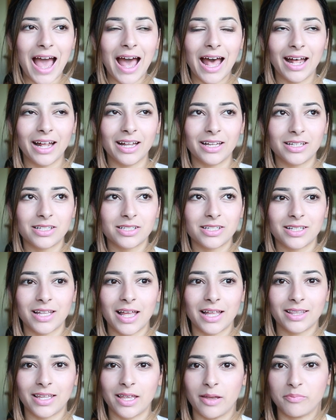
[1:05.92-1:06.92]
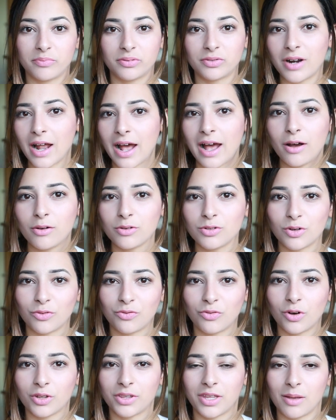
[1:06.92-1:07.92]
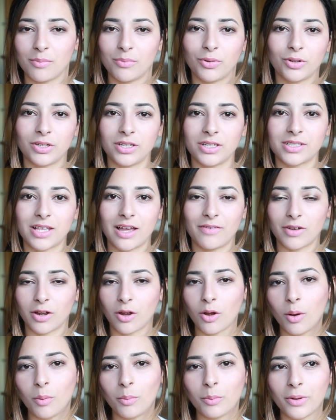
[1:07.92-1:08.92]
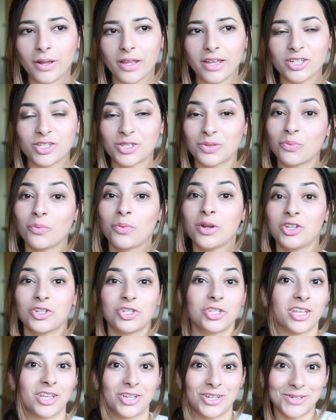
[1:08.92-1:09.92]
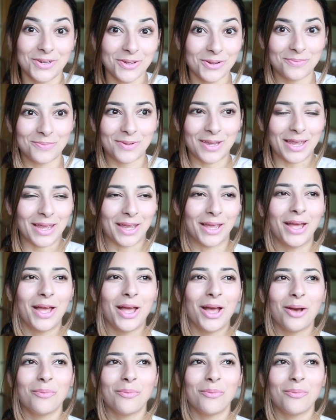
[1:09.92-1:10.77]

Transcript: and that they're proud of what their bodies have accomplished, which they should be.